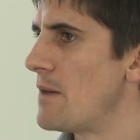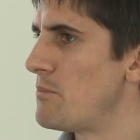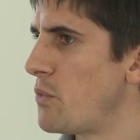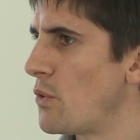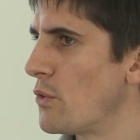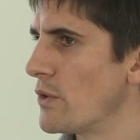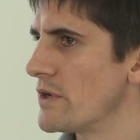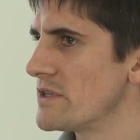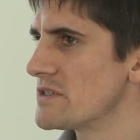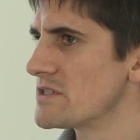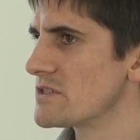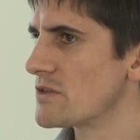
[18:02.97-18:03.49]

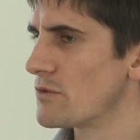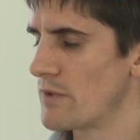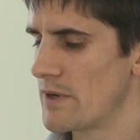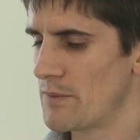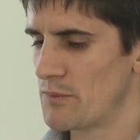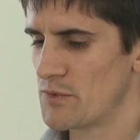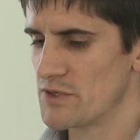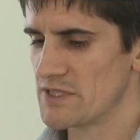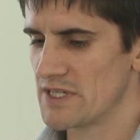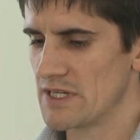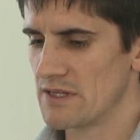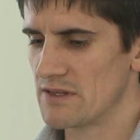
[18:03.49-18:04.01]
points to
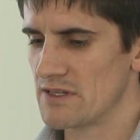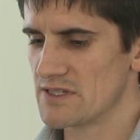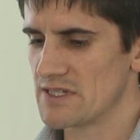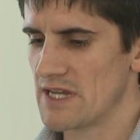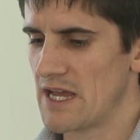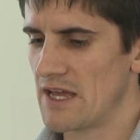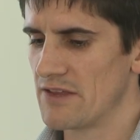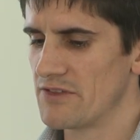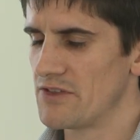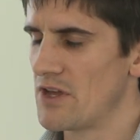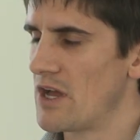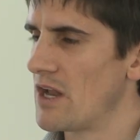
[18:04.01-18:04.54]
represent the
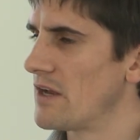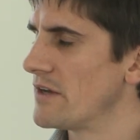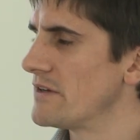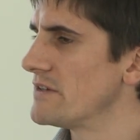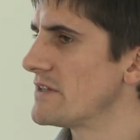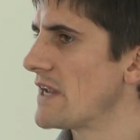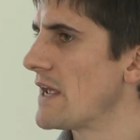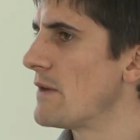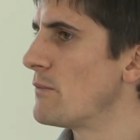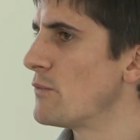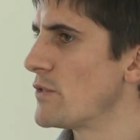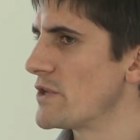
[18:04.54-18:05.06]
South
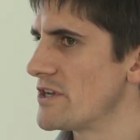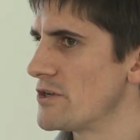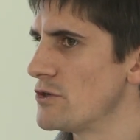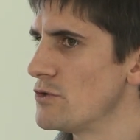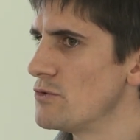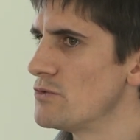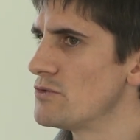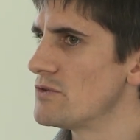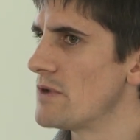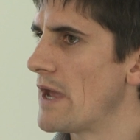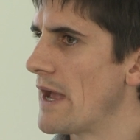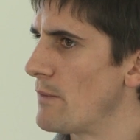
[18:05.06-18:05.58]
Island, and
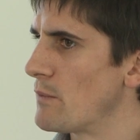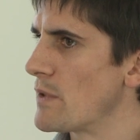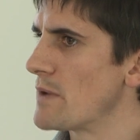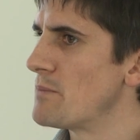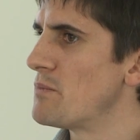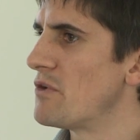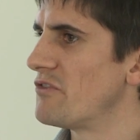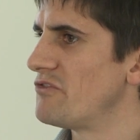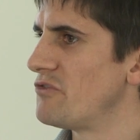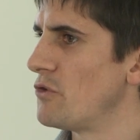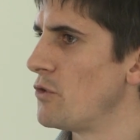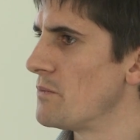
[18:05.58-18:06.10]
we
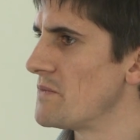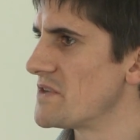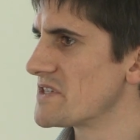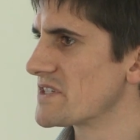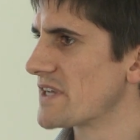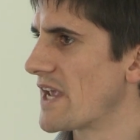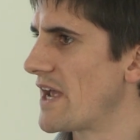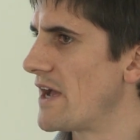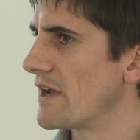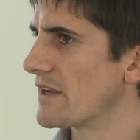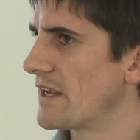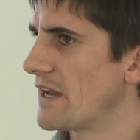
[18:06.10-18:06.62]
perform this
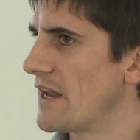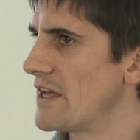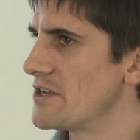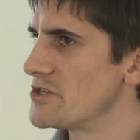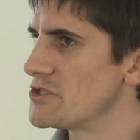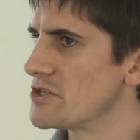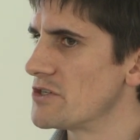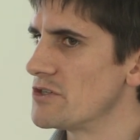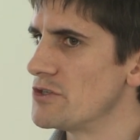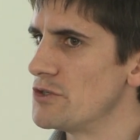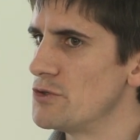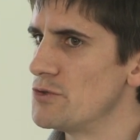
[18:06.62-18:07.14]

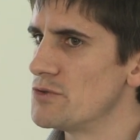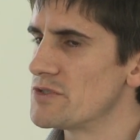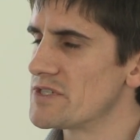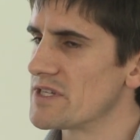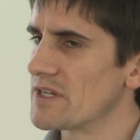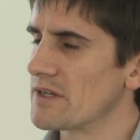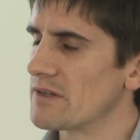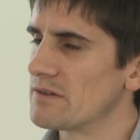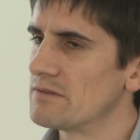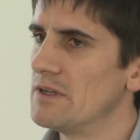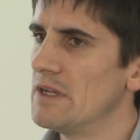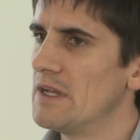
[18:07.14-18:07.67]
calculation
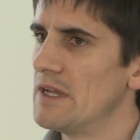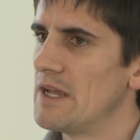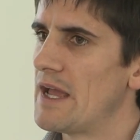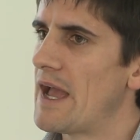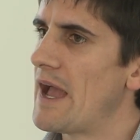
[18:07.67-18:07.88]
using